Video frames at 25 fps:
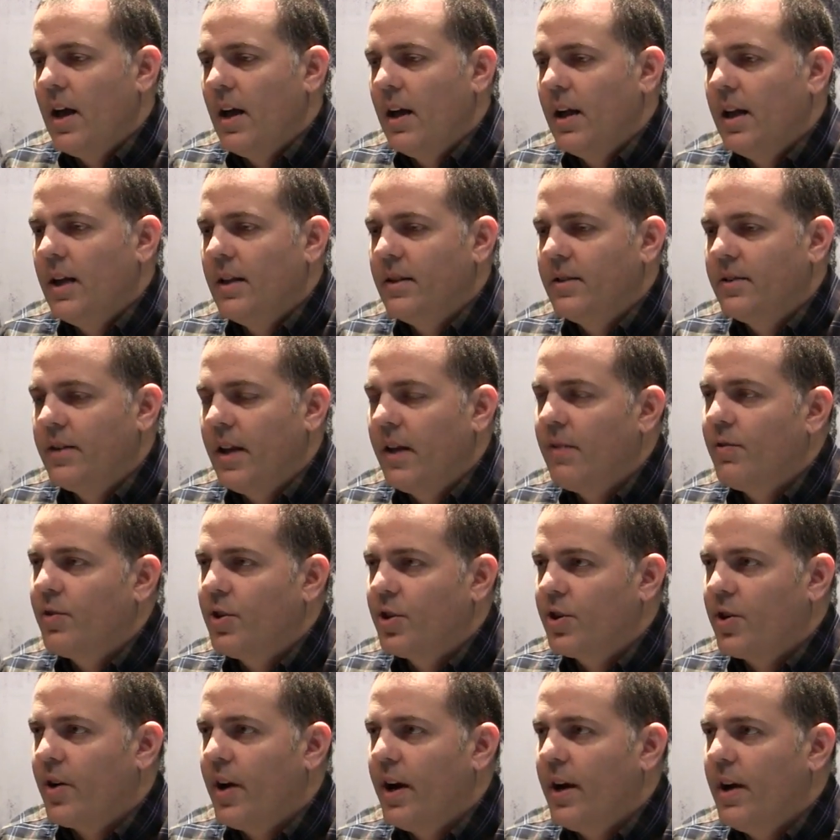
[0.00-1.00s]
instead of
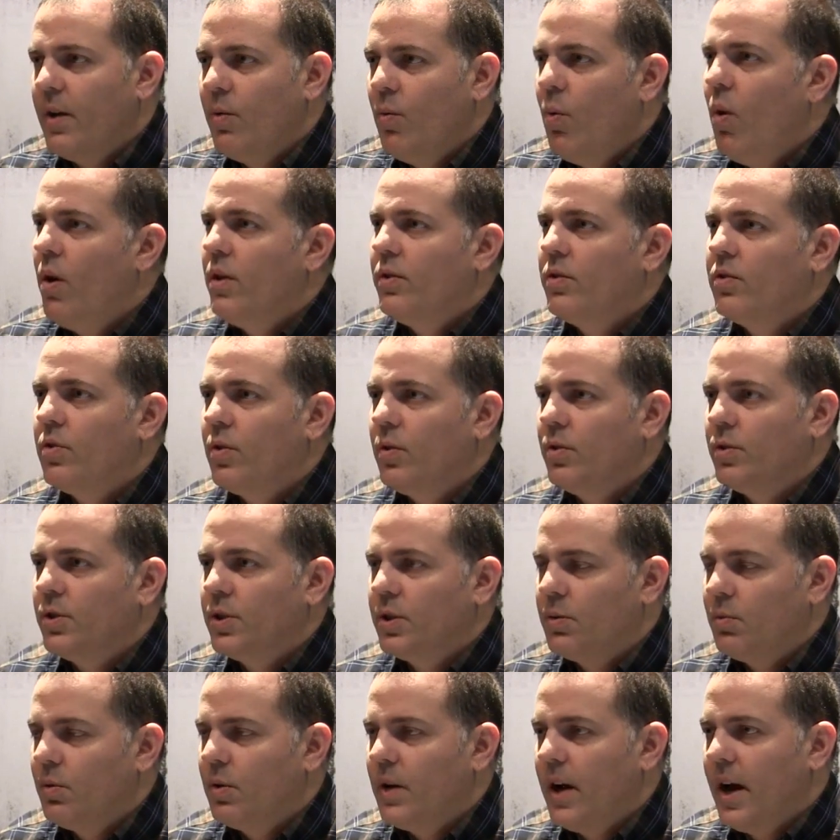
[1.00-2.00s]
just creating 1
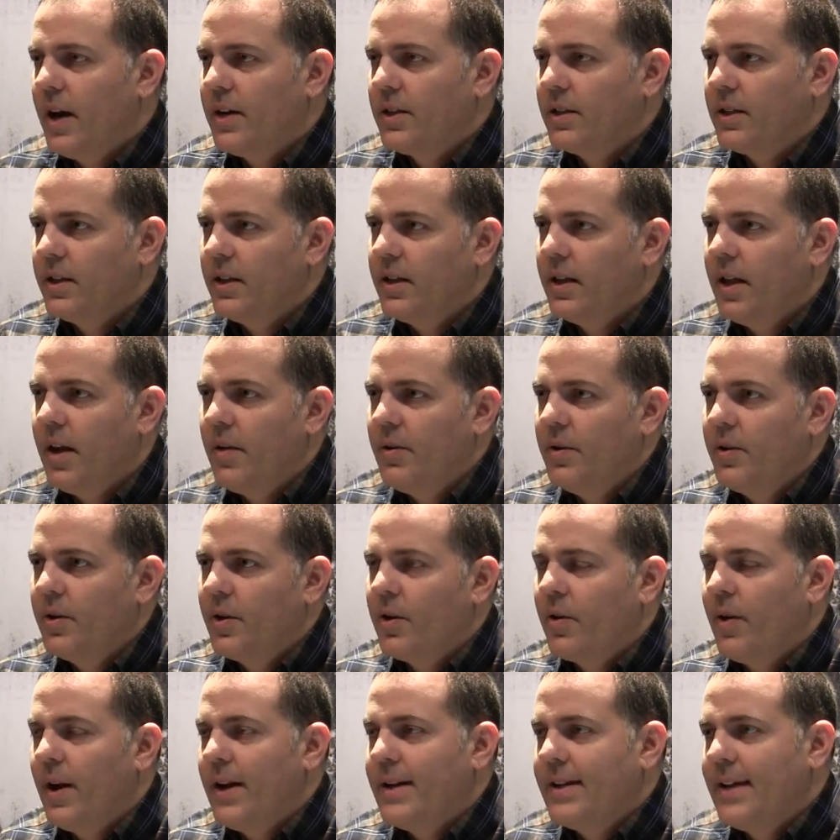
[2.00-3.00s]
soldier, we're actually allowing you to
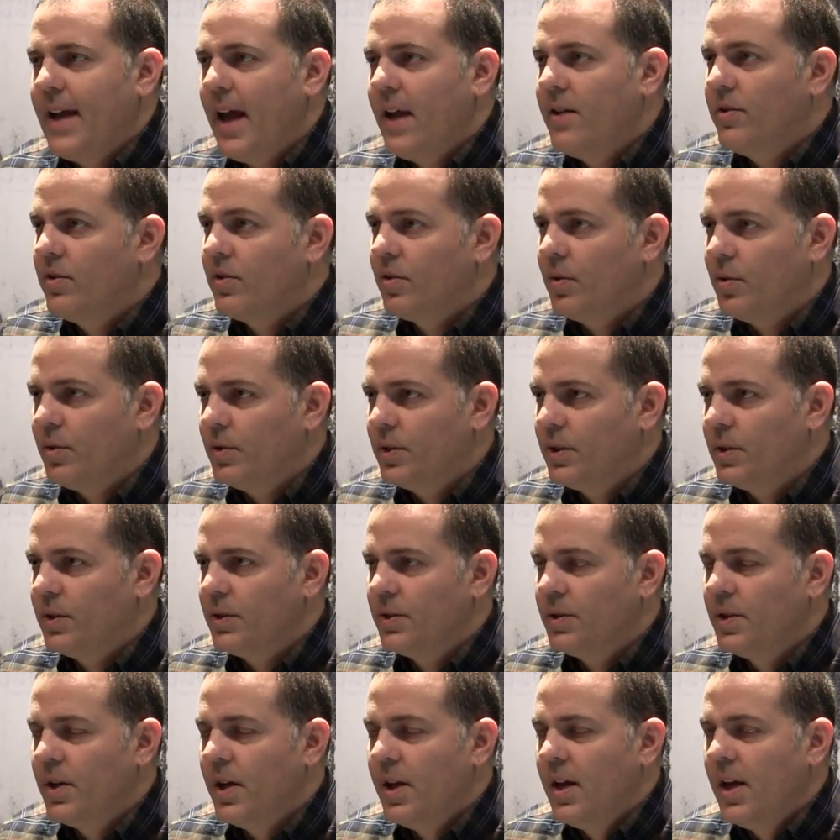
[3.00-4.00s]
create 10
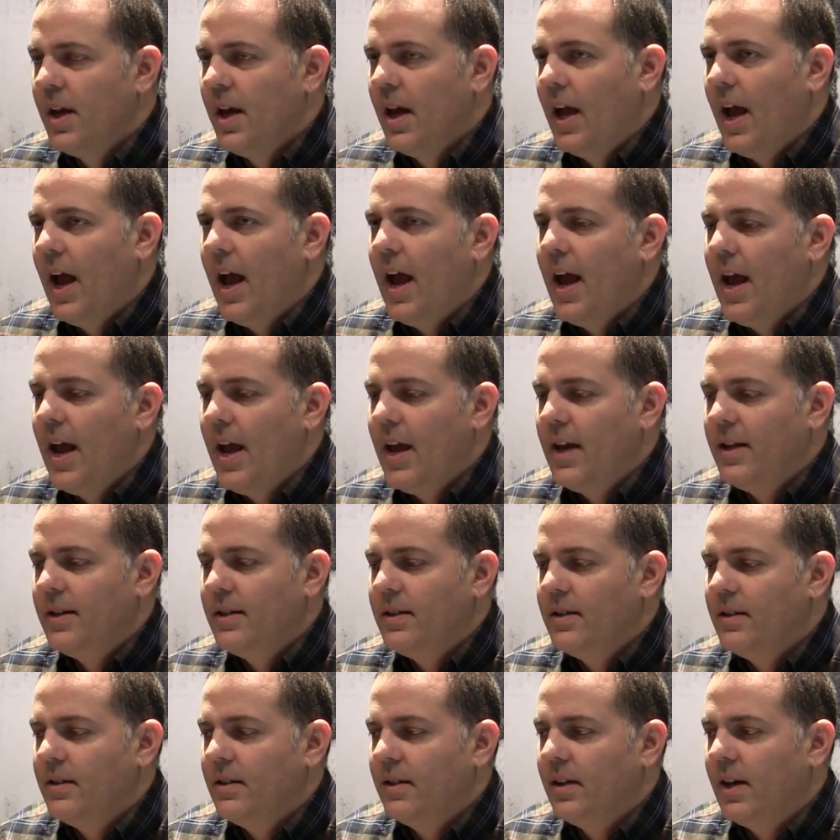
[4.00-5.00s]
soldiers,
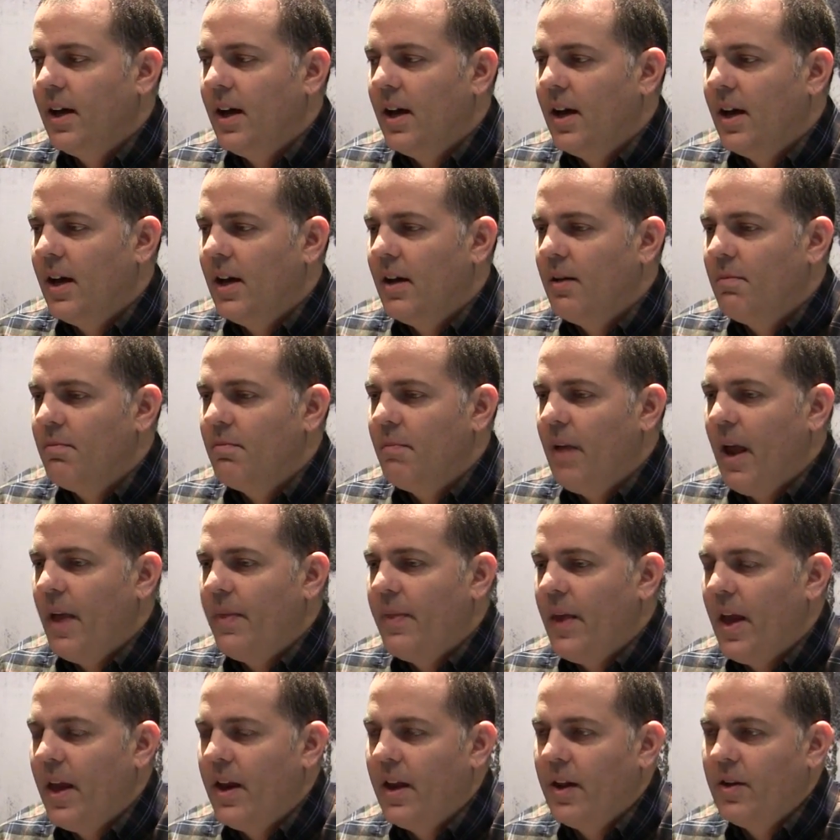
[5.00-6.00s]
and
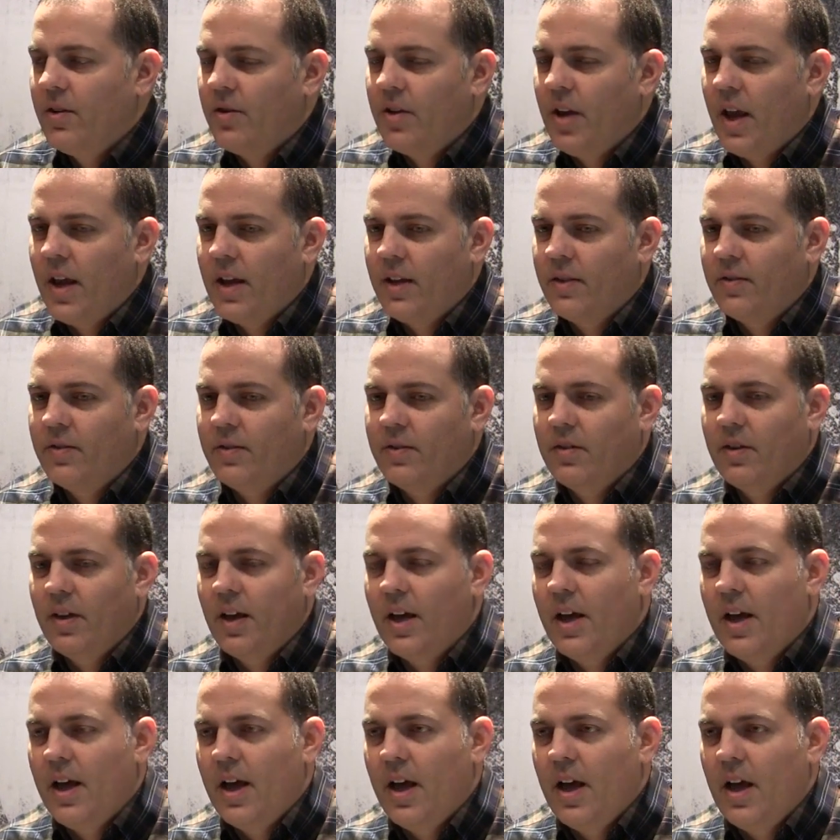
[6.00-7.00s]
then it takes
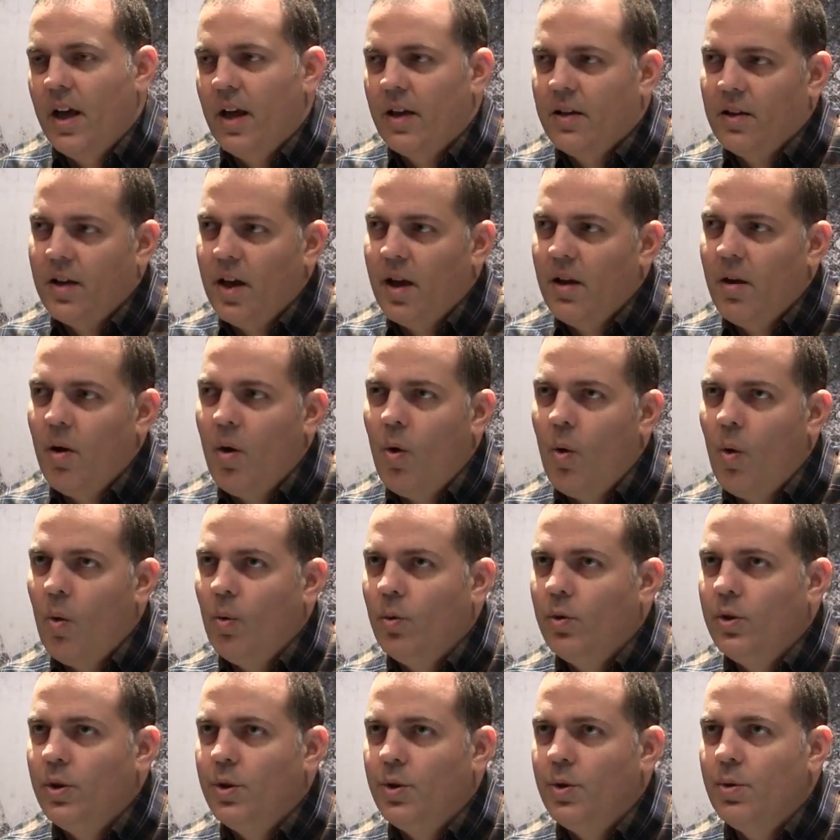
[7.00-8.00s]
a
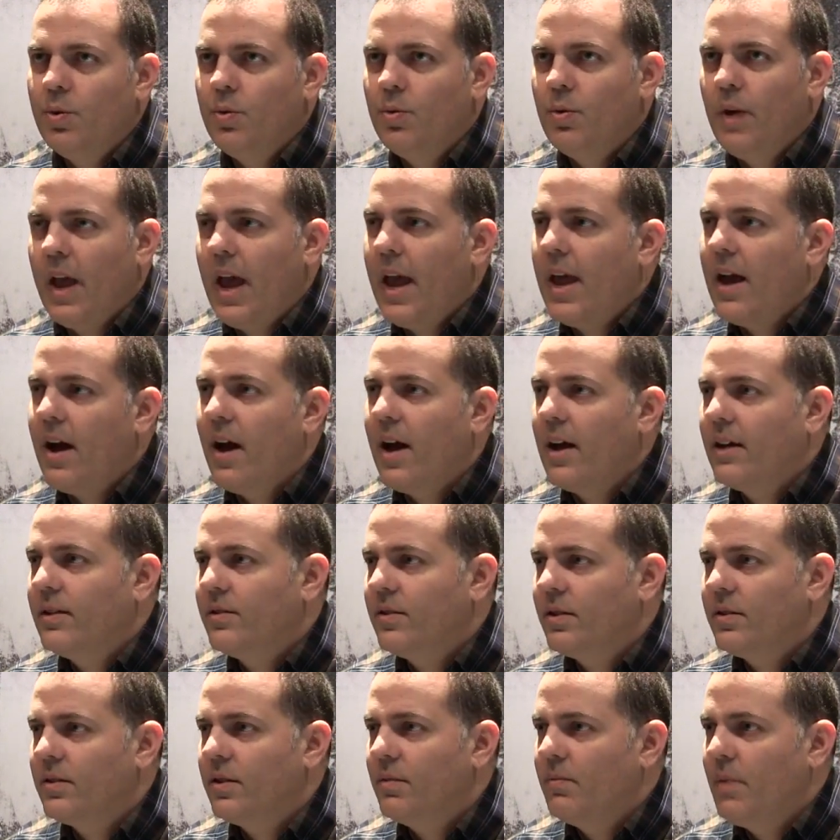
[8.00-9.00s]
whole new AI
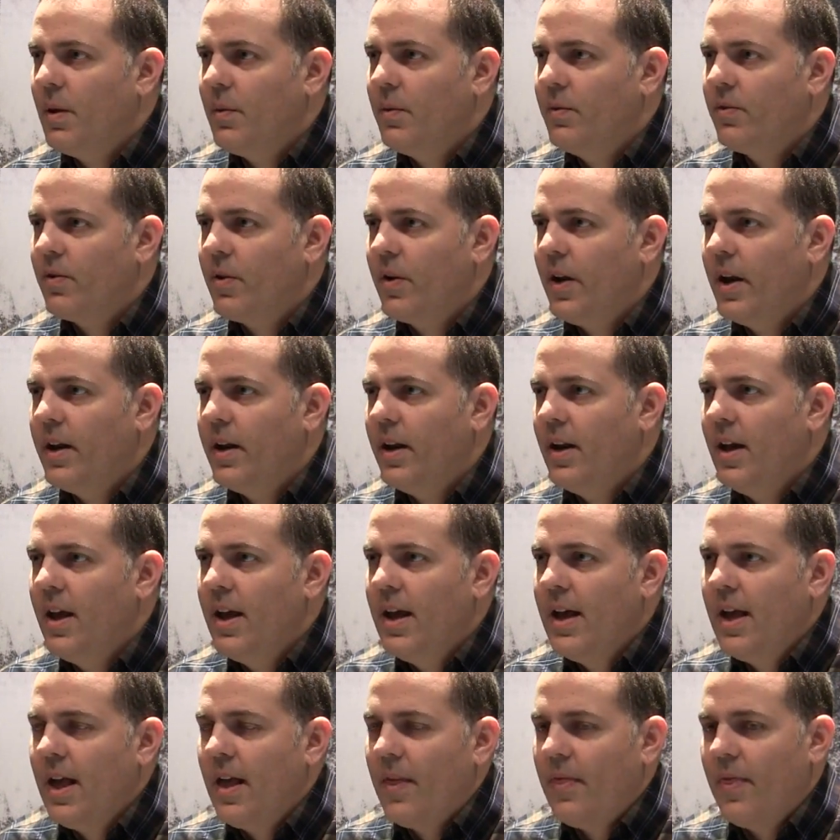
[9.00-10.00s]
system that we've created
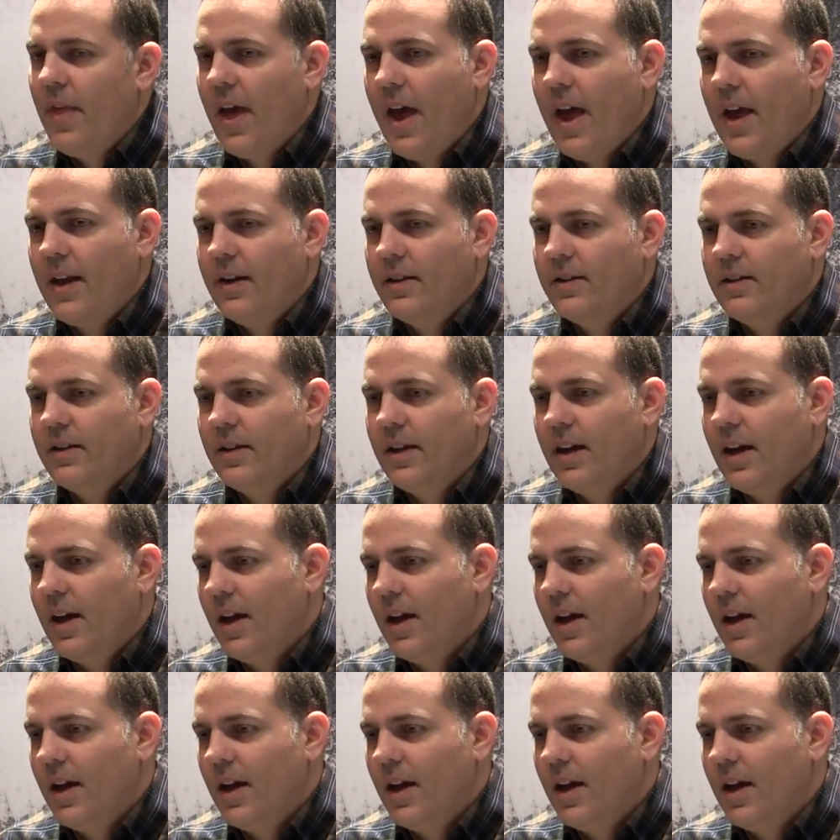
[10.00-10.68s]
that